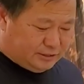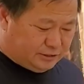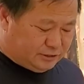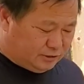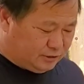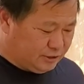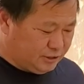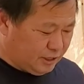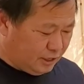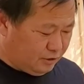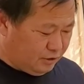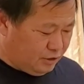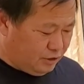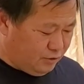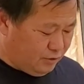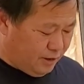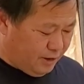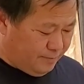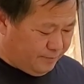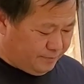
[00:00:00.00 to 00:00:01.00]
So this is how you do
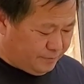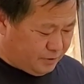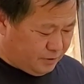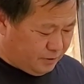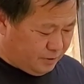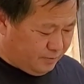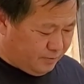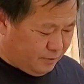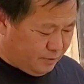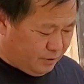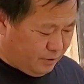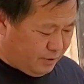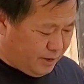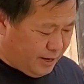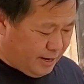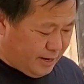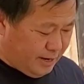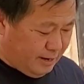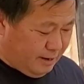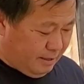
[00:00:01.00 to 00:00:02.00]
it. So the bone go
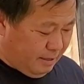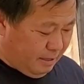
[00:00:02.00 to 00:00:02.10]
in,